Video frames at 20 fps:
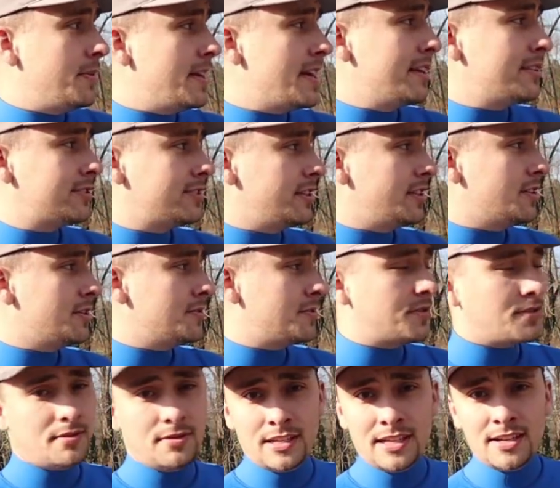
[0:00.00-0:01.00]
he actually
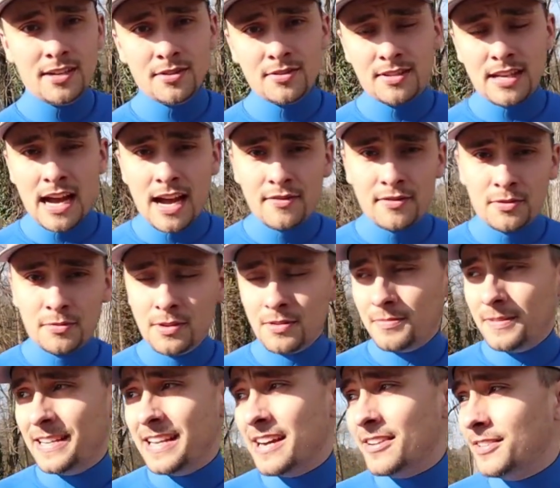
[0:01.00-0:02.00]
goes diving with
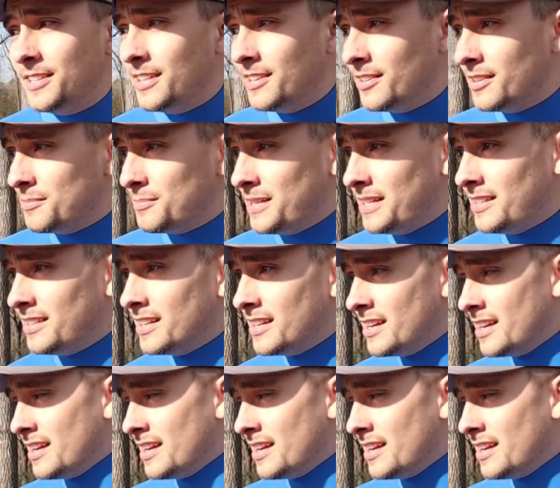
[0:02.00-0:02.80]
me down here. I mean,